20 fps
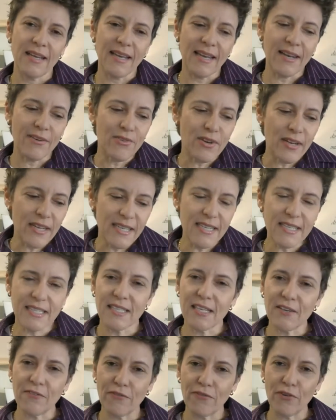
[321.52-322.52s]
release
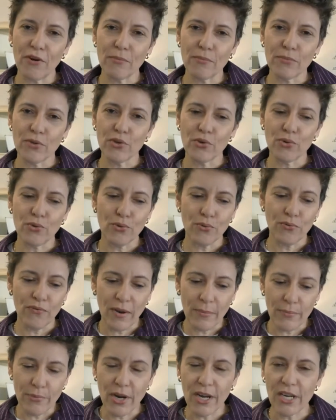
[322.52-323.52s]
that from your
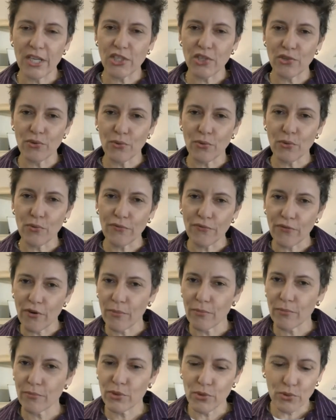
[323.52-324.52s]
vibration or
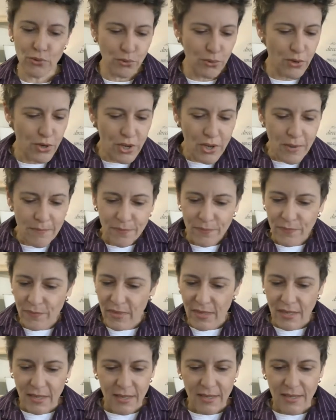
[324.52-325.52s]
from your
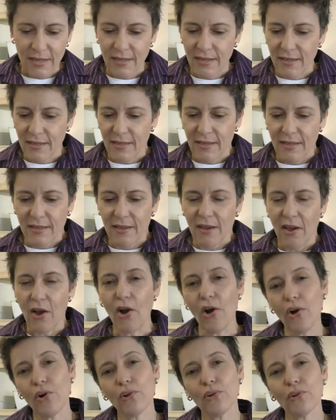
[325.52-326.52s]

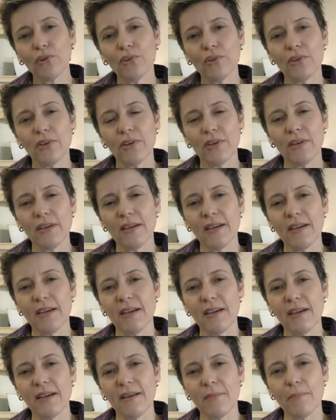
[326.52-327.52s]
whole
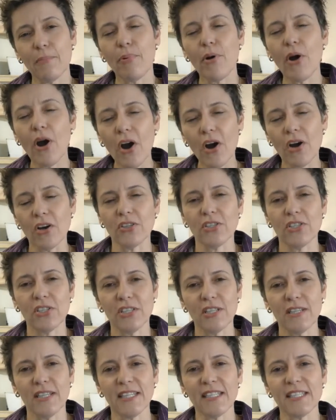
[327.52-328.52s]

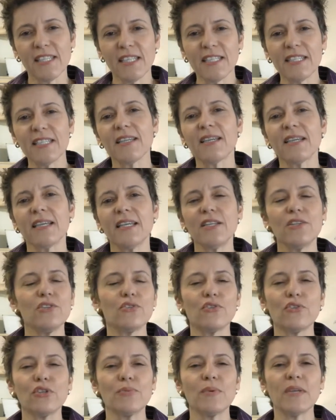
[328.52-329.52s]
past that's sitting in
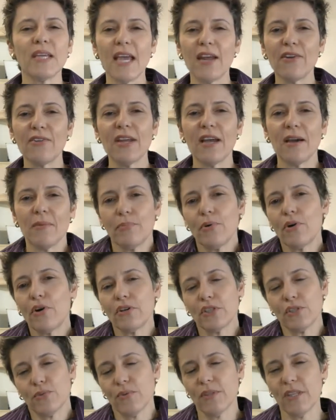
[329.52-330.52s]
you, because we carry our
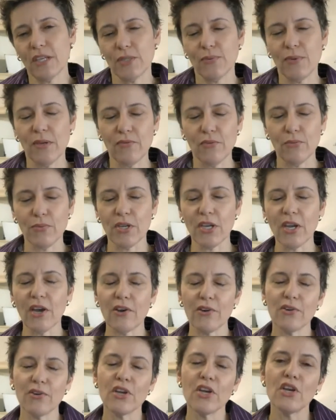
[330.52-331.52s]
past with us wherever we
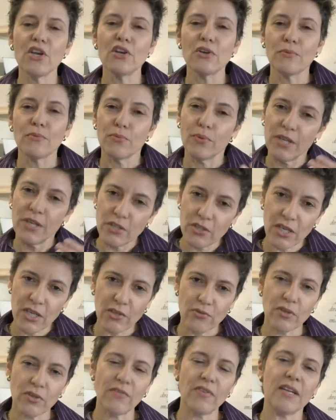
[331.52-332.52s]
go. We need to
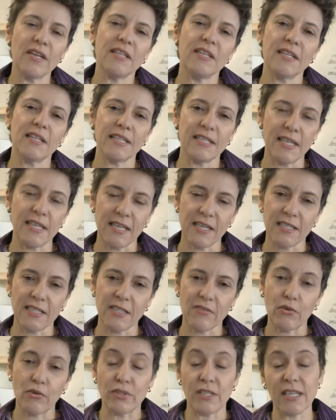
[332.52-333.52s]
get rid of anything that's
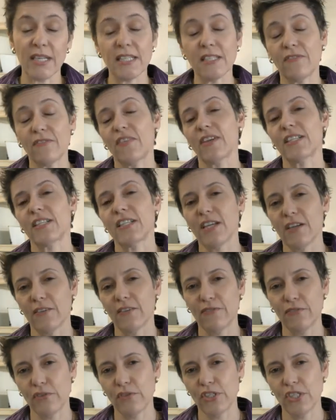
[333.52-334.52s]
negative because it is affecting our
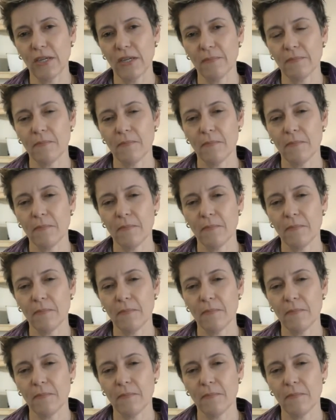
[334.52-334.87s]
future.